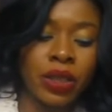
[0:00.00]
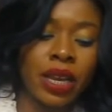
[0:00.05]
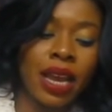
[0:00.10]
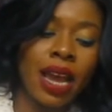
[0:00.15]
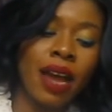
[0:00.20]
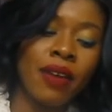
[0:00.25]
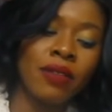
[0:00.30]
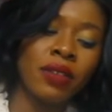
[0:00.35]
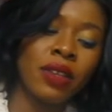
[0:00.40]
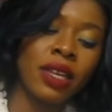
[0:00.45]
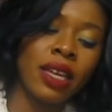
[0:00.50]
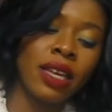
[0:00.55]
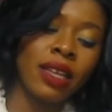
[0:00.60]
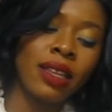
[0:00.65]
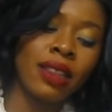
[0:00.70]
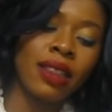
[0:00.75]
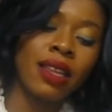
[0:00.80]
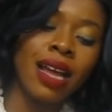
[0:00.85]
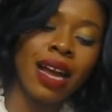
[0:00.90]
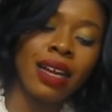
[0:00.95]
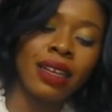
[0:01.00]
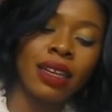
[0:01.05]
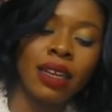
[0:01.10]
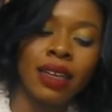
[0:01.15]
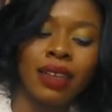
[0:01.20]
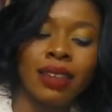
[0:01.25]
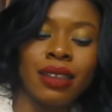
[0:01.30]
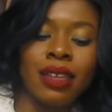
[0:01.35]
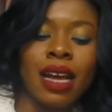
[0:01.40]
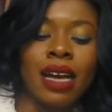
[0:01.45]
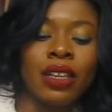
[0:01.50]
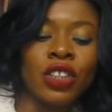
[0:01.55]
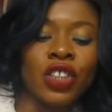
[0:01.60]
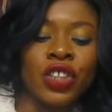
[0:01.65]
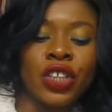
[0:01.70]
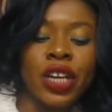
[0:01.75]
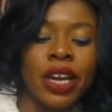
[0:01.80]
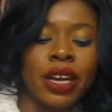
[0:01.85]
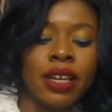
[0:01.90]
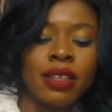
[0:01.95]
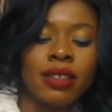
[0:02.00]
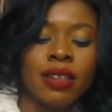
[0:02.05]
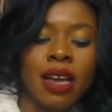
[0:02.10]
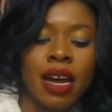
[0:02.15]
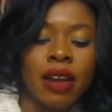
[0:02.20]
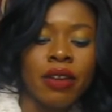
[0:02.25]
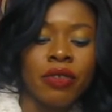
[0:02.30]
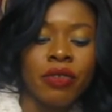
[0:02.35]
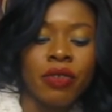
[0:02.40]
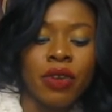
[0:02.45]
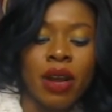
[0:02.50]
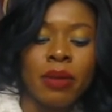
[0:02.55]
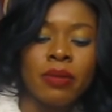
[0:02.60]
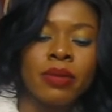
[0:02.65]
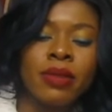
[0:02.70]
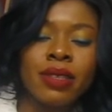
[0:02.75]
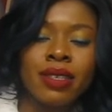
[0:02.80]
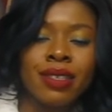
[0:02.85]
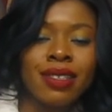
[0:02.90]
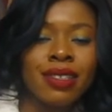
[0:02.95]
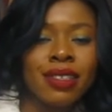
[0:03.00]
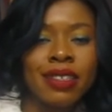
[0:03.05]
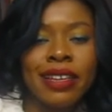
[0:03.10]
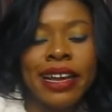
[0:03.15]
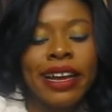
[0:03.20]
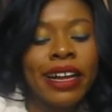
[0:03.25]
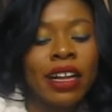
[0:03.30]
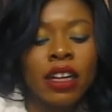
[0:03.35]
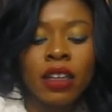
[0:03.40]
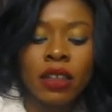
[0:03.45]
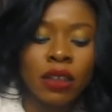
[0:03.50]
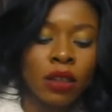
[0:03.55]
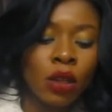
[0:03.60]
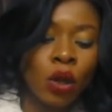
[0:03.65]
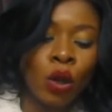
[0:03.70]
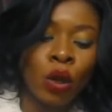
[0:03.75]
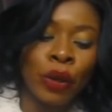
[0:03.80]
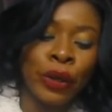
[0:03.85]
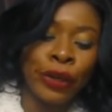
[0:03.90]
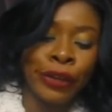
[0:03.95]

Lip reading: They have the DAGGETT and RAMSDELL